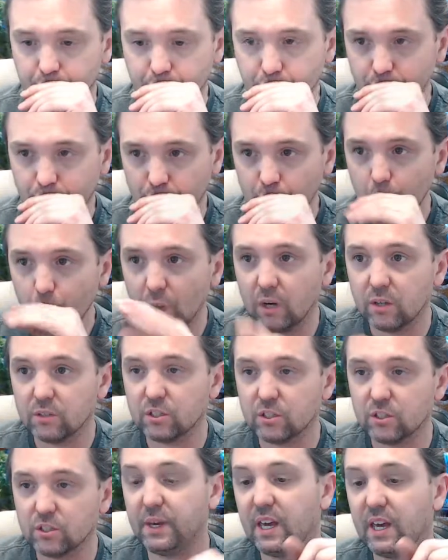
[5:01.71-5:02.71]

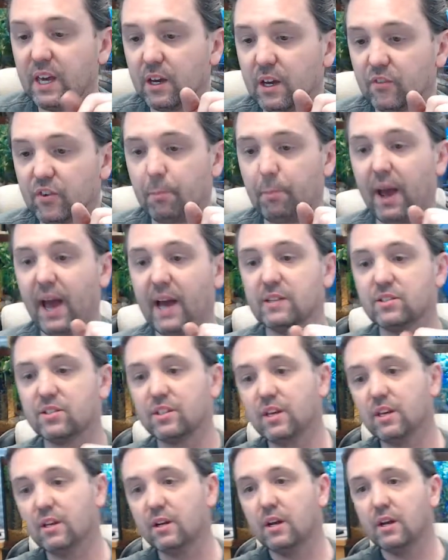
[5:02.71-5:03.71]
Speaking of capacity,
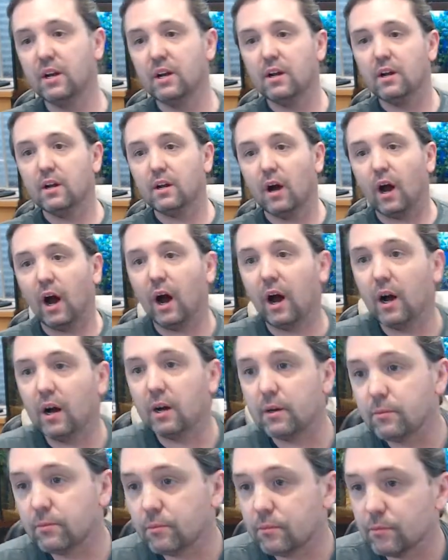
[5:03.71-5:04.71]
uh,
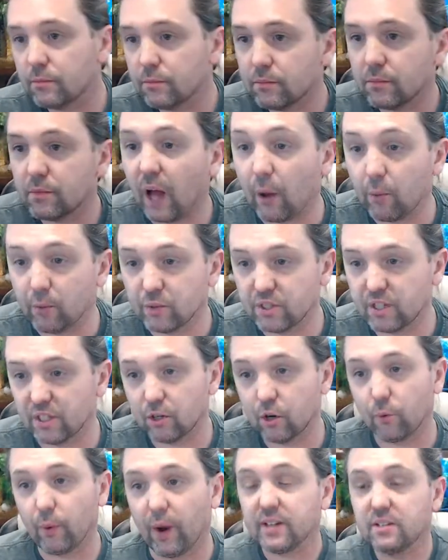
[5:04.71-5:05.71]
I was incorrect.
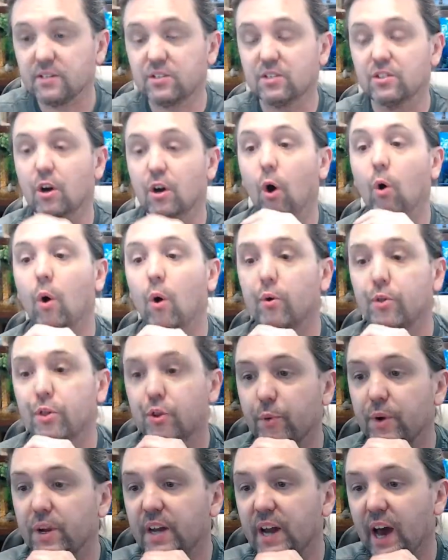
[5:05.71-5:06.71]
It's an
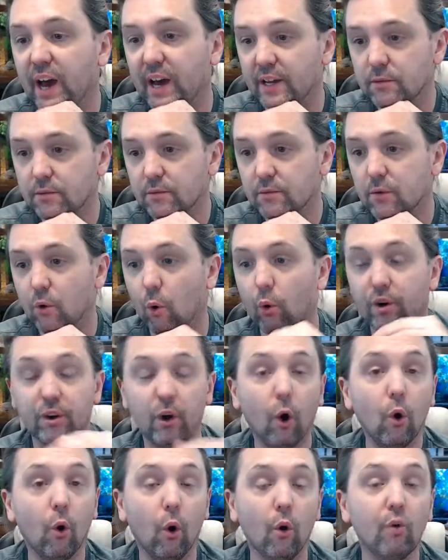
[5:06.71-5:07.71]
0039 or an
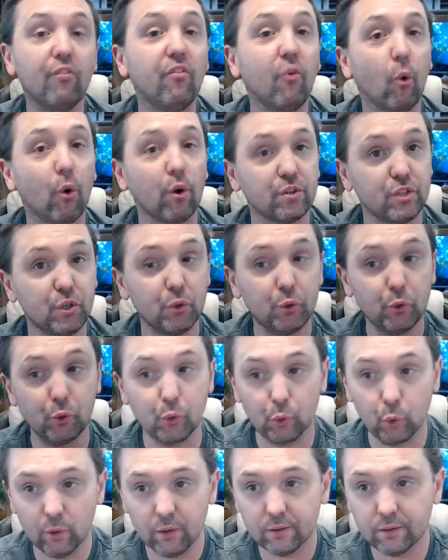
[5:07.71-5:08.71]
0042.
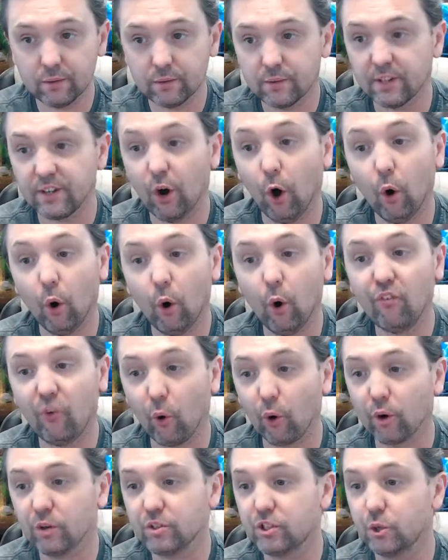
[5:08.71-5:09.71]
An 0042
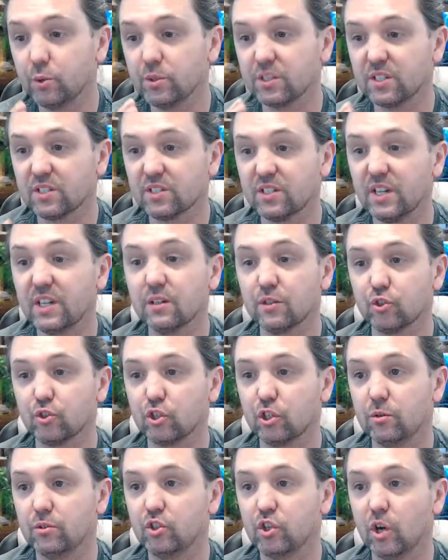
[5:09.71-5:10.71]
is a single
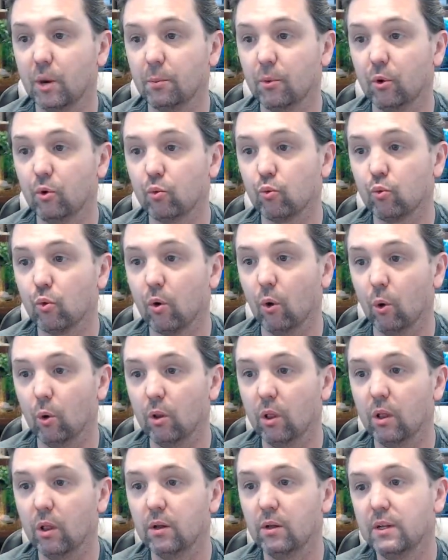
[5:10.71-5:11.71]
jumble roll.
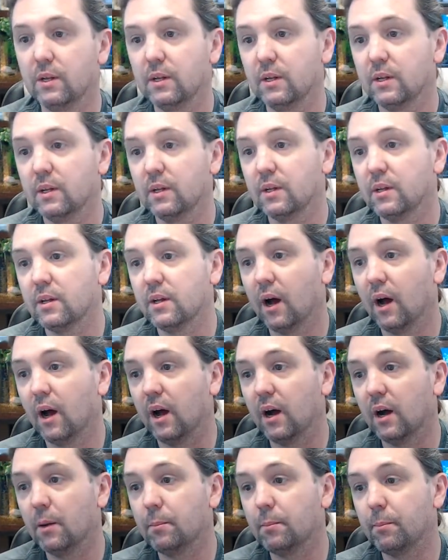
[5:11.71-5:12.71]
Um,
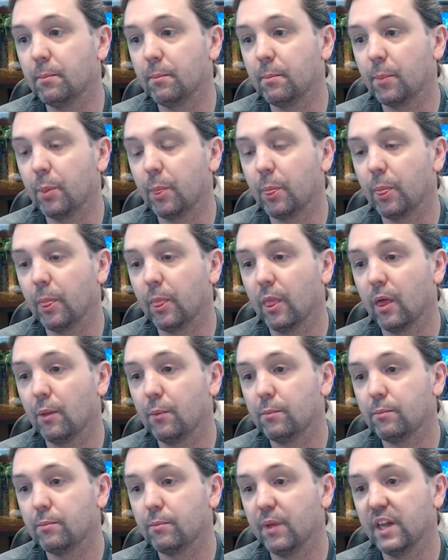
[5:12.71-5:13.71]
and
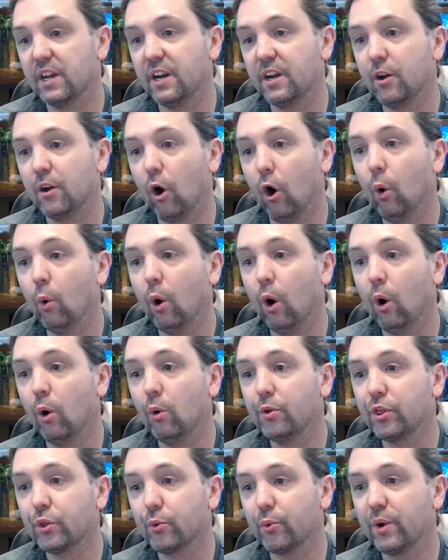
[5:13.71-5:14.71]
an
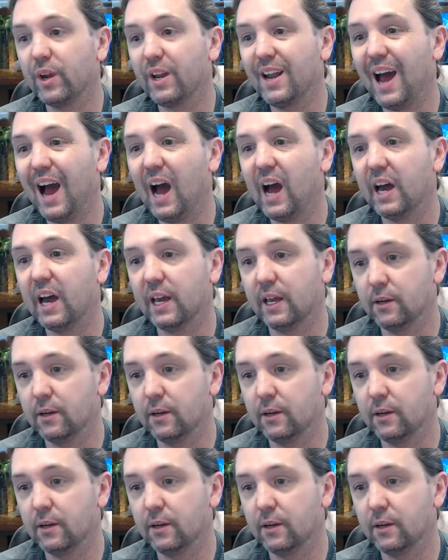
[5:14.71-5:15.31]
0039